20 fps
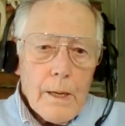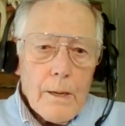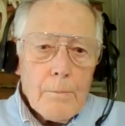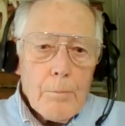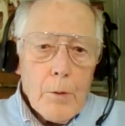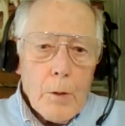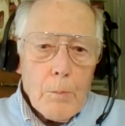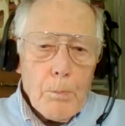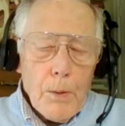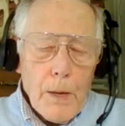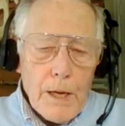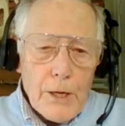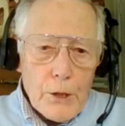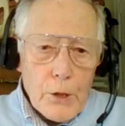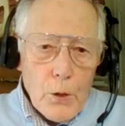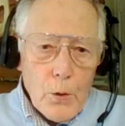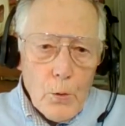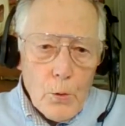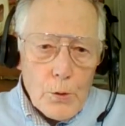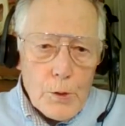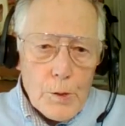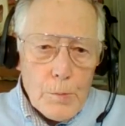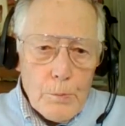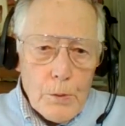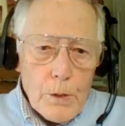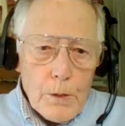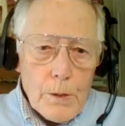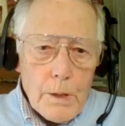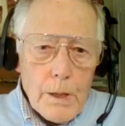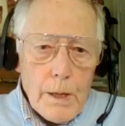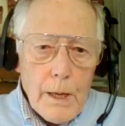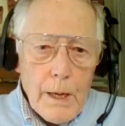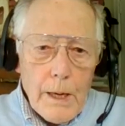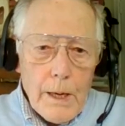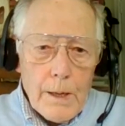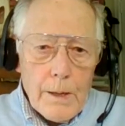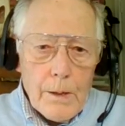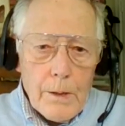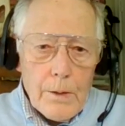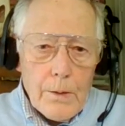The pleasure horsemen
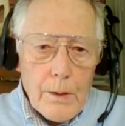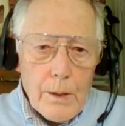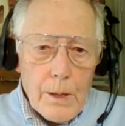and